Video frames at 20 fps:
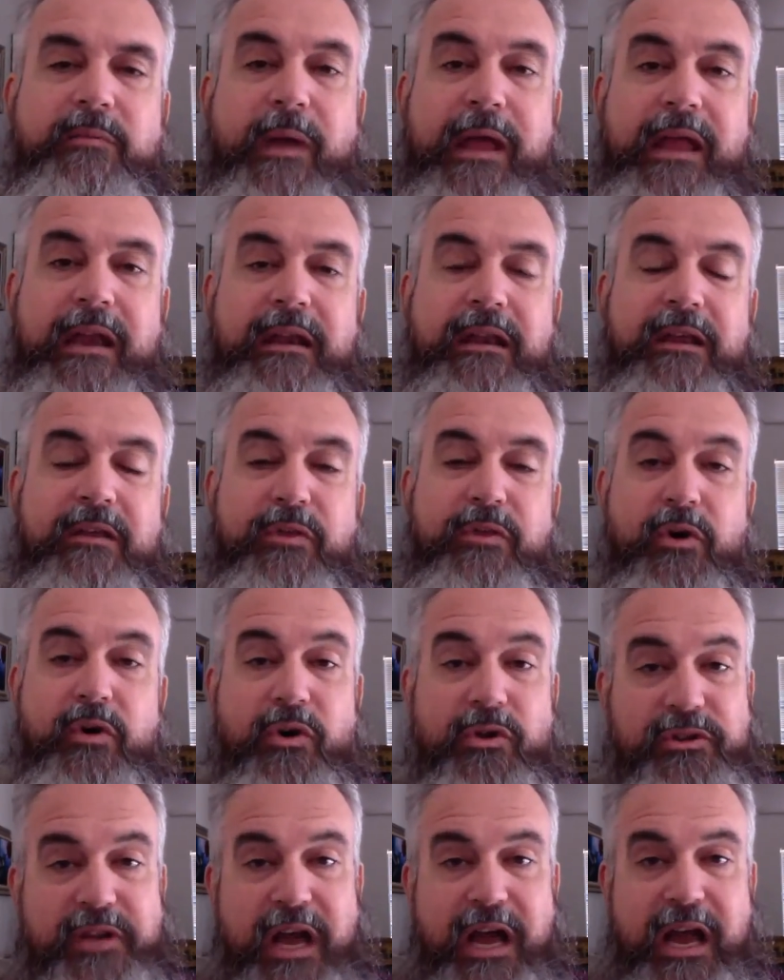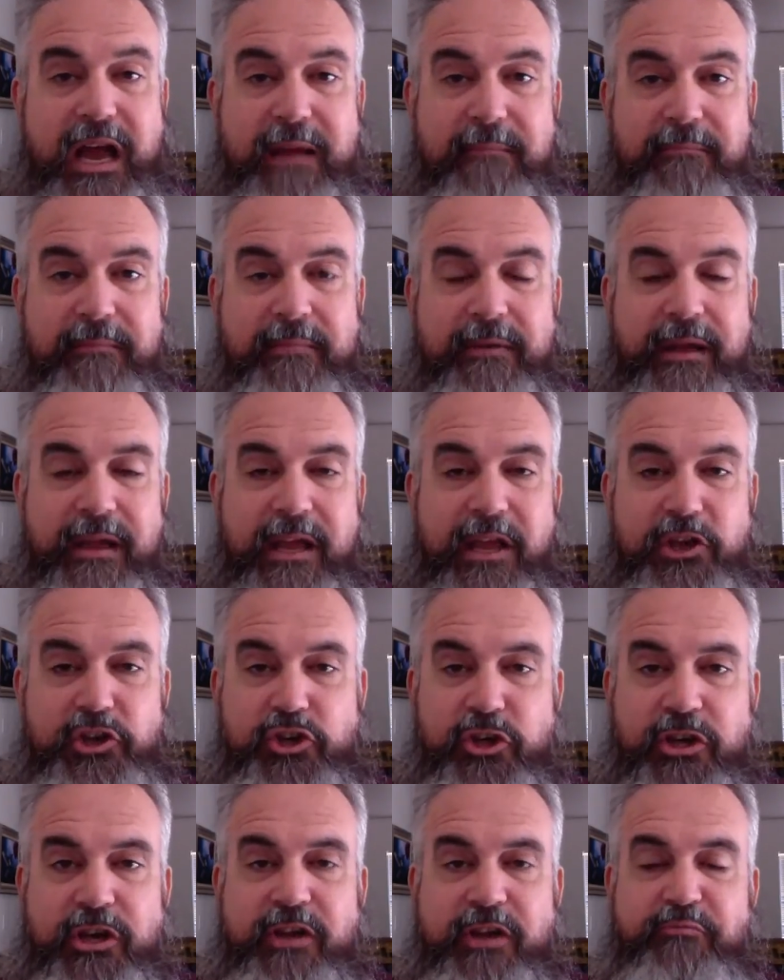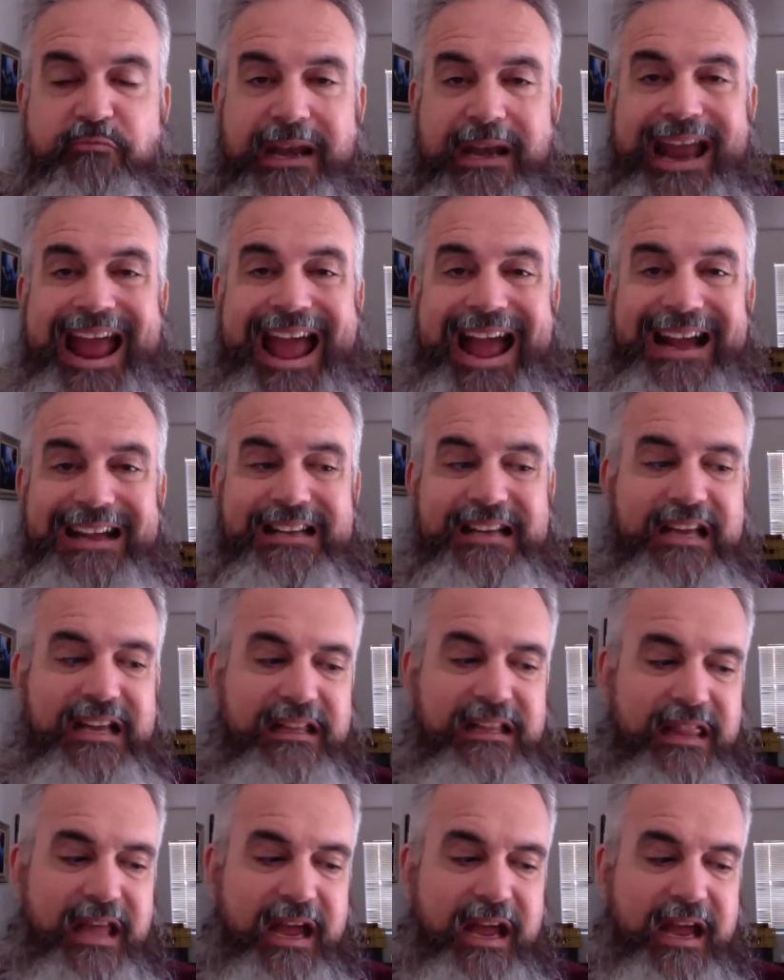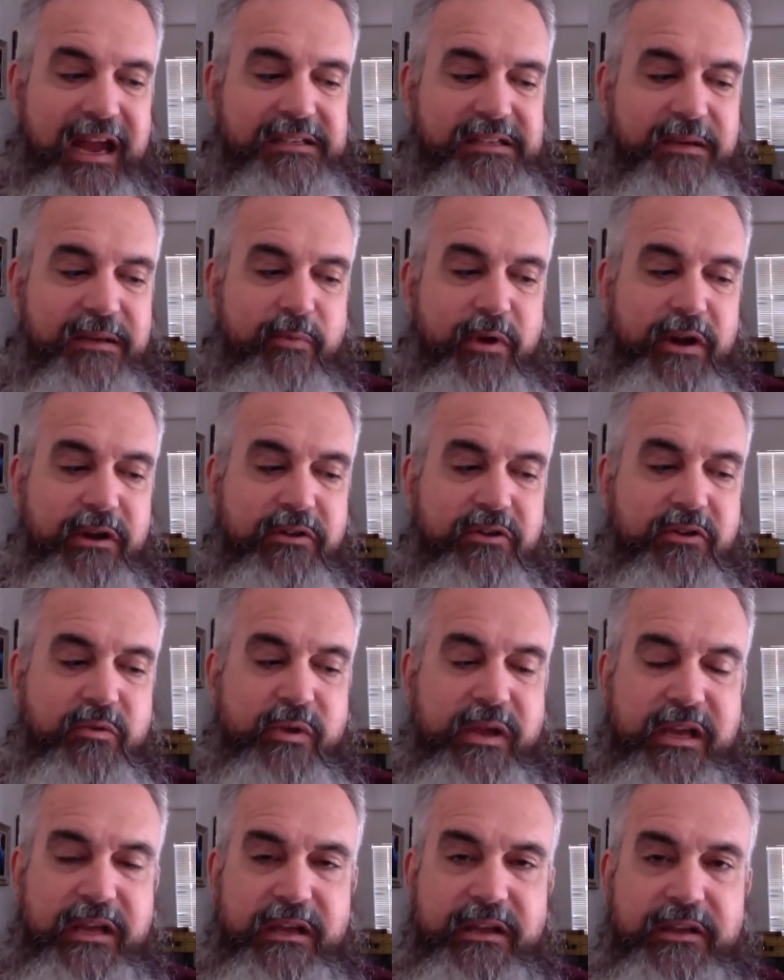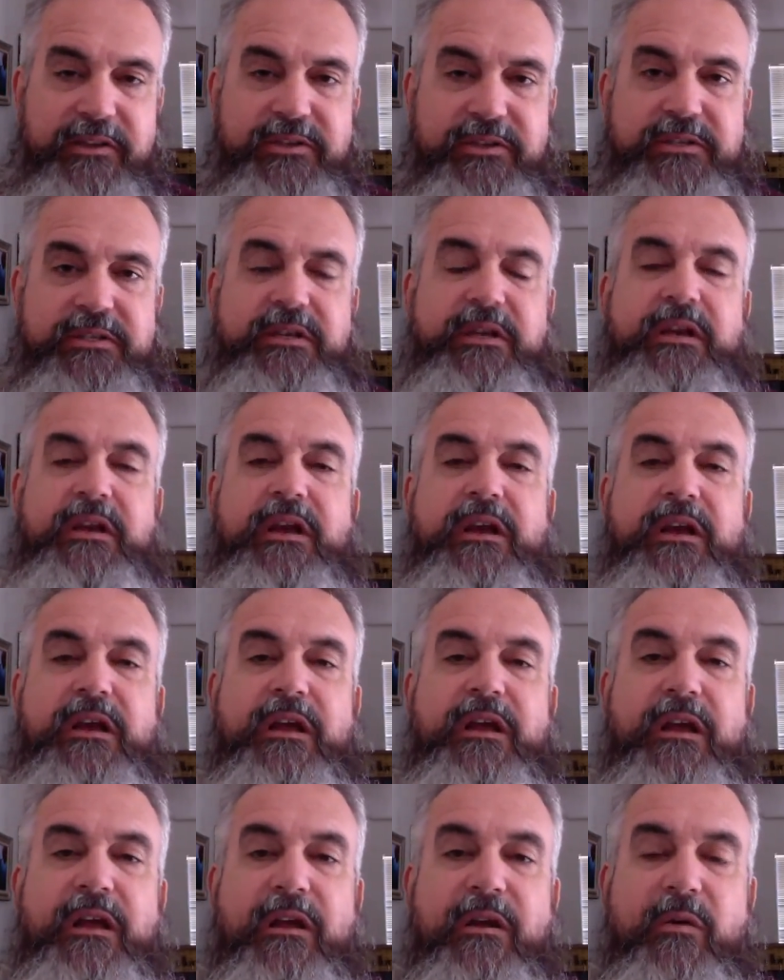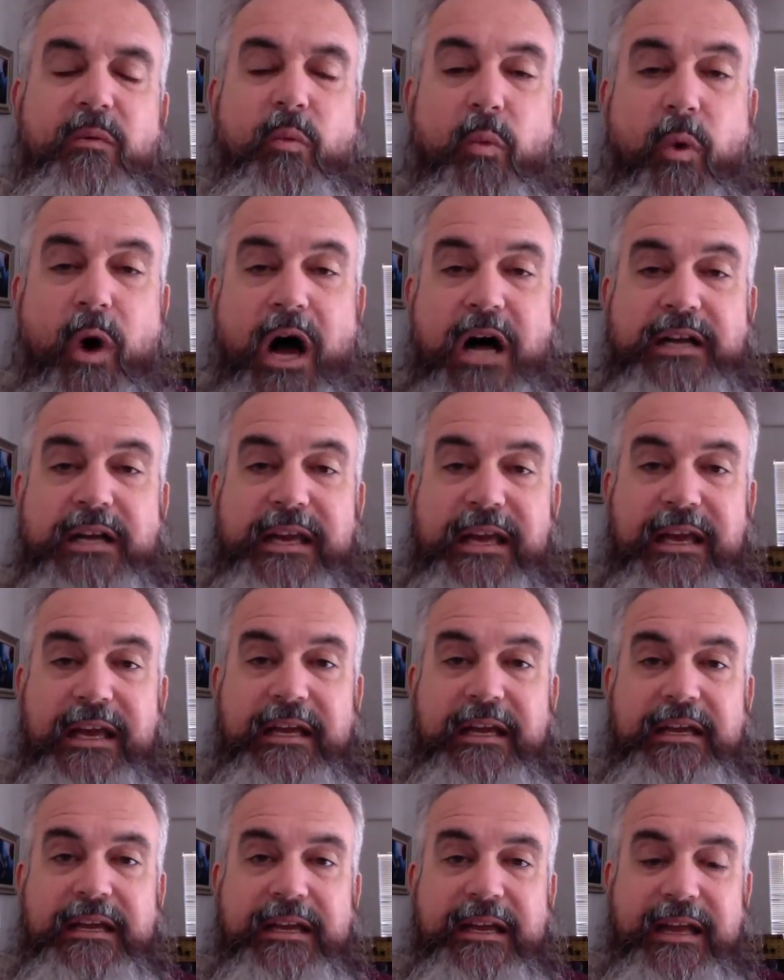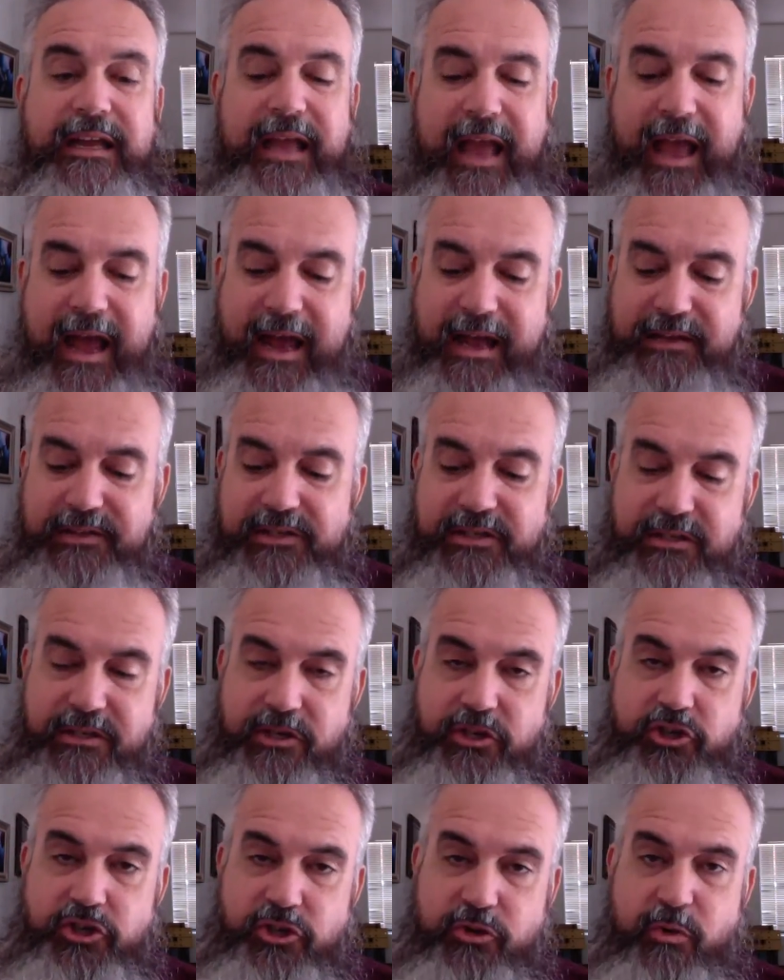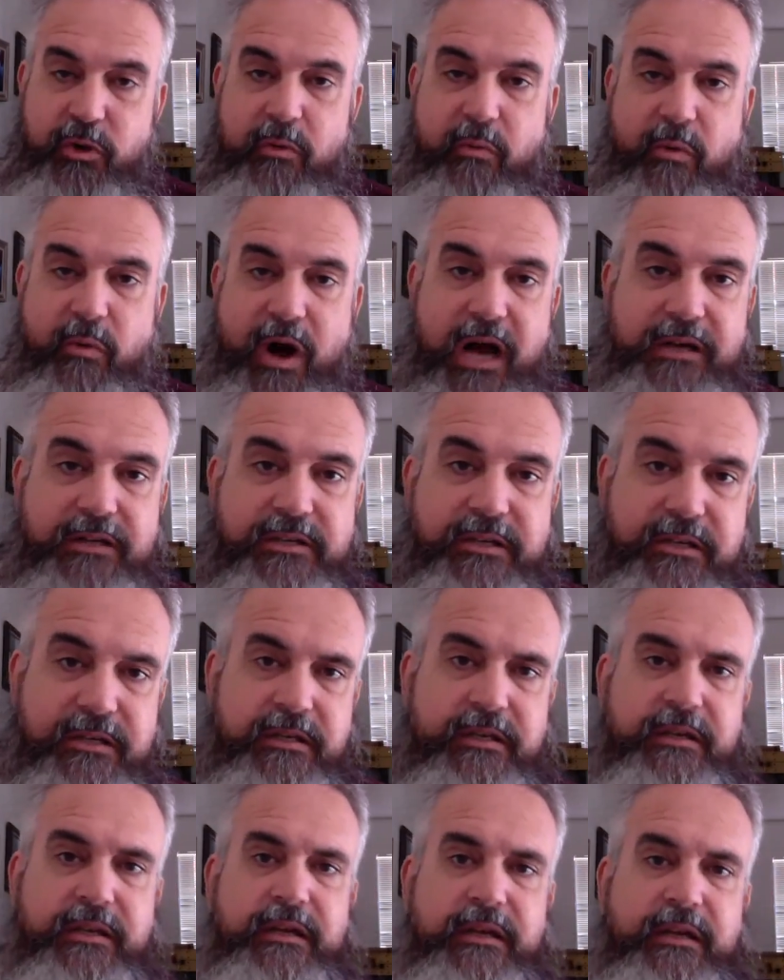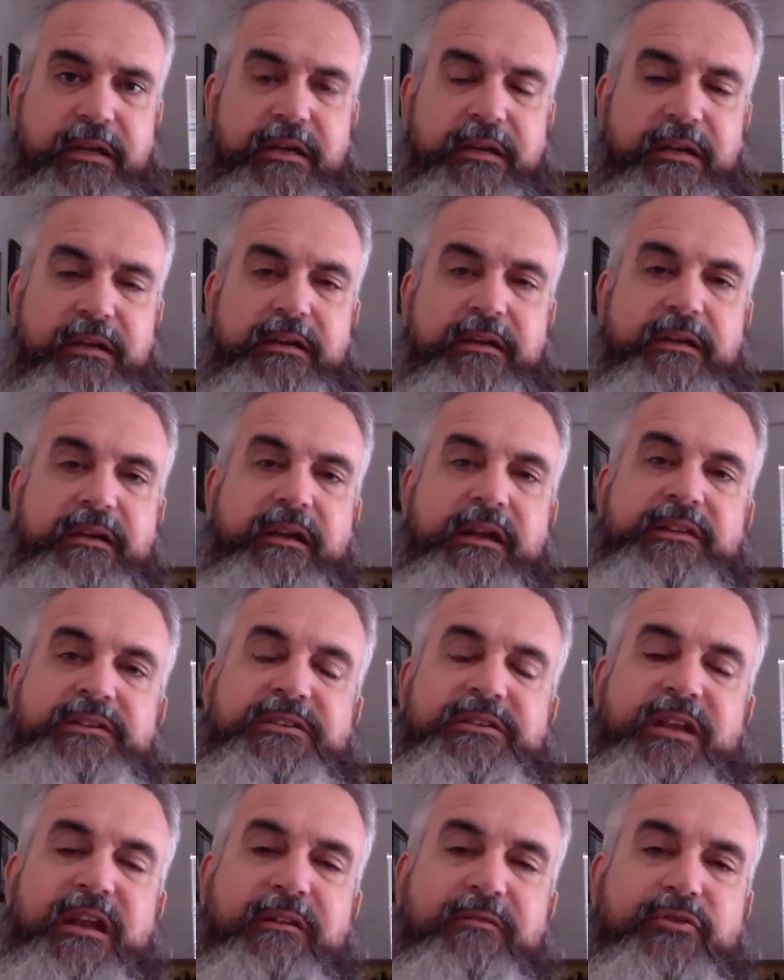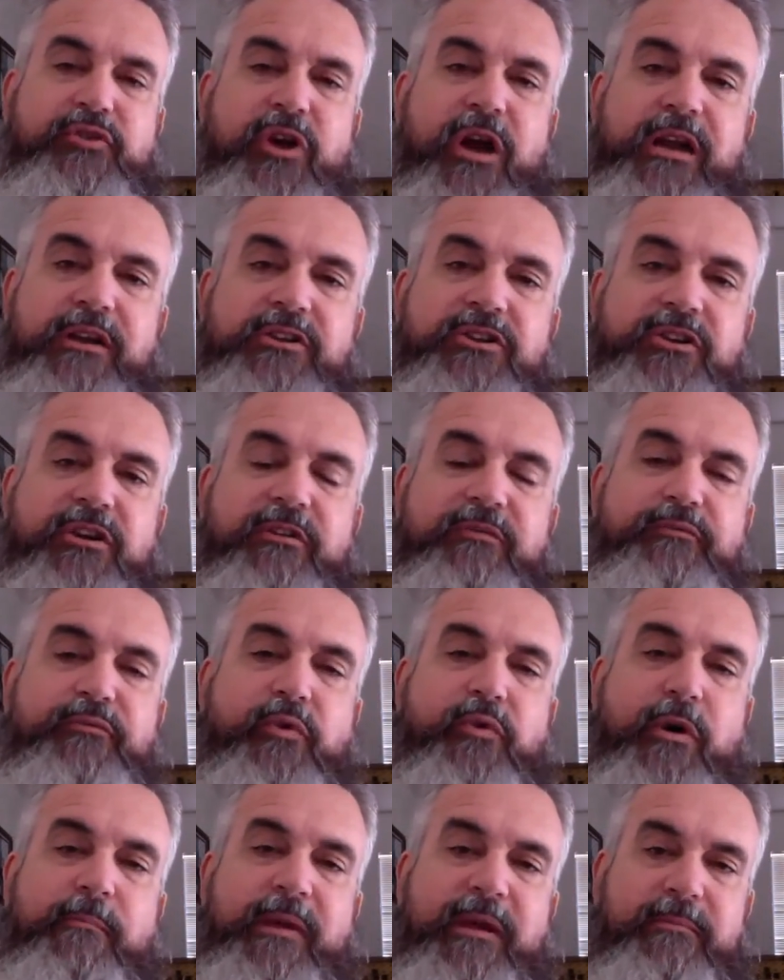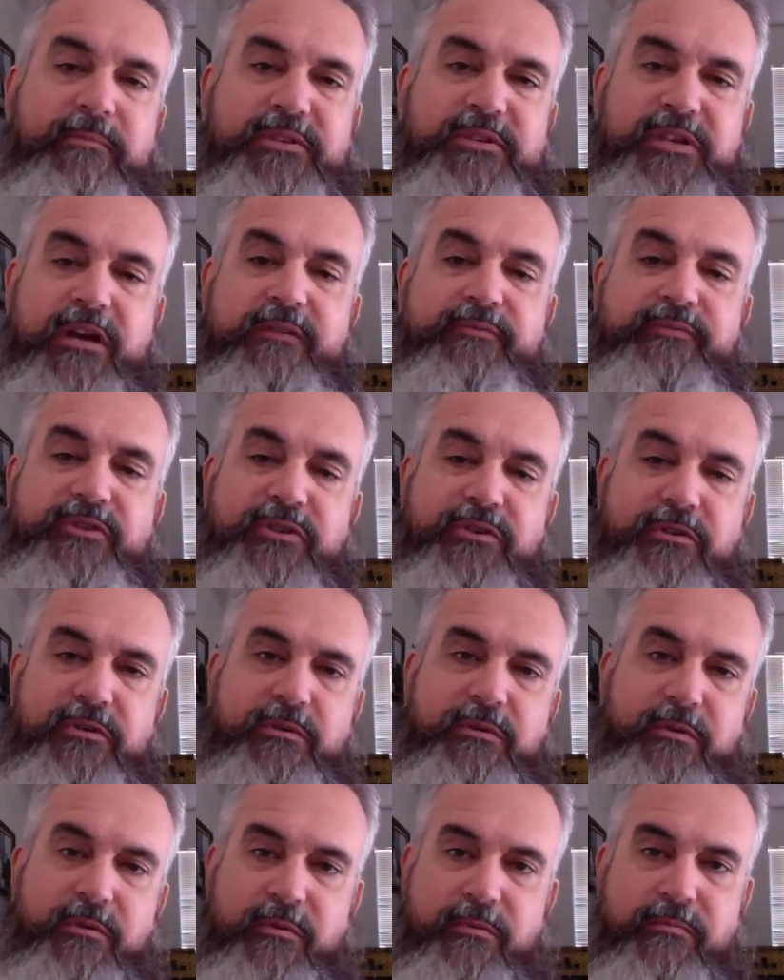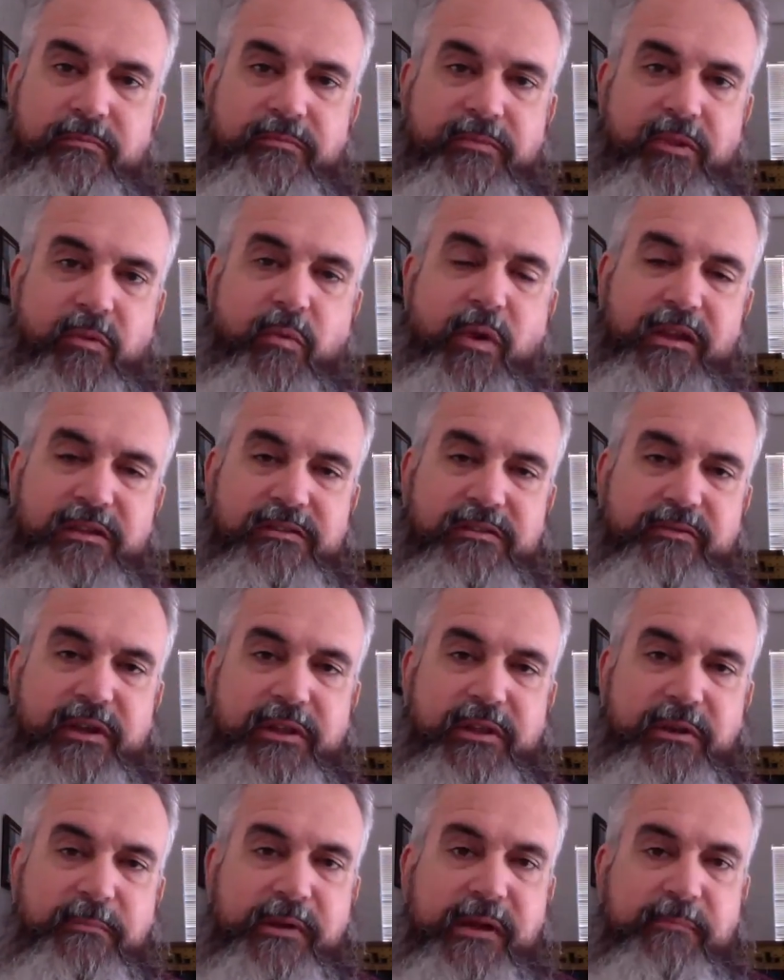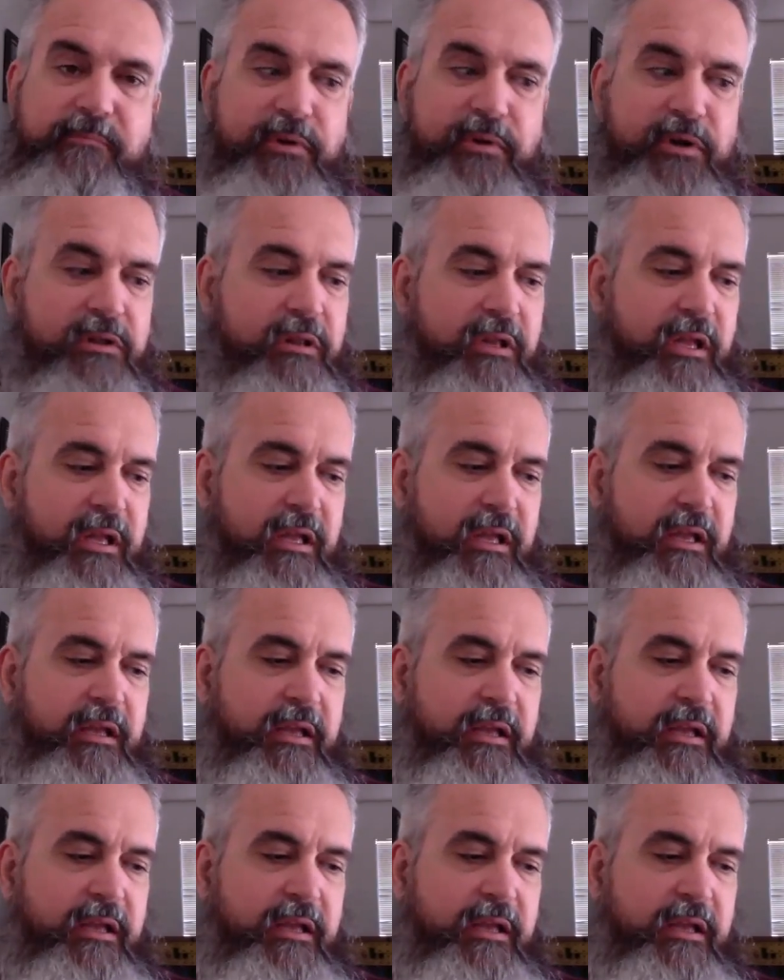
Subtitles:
When the whole time he should have been acting like someone who is walking as Yeshua walked, instead of trying to conform himself to the ways of other people